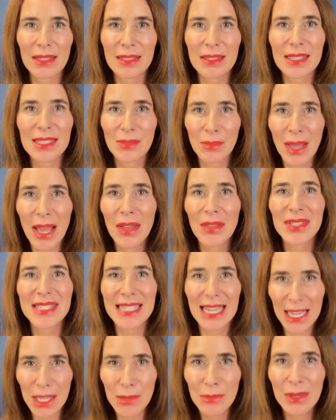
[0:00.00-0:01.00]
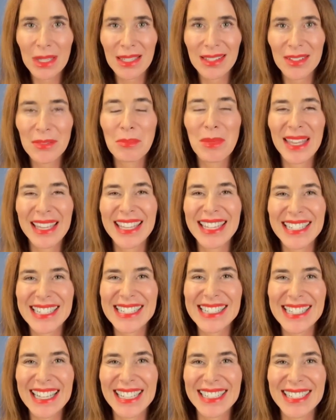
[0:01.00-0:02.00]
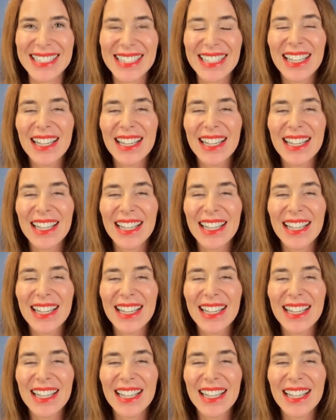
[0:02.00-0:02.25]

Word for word: Does mouth taping make any sense?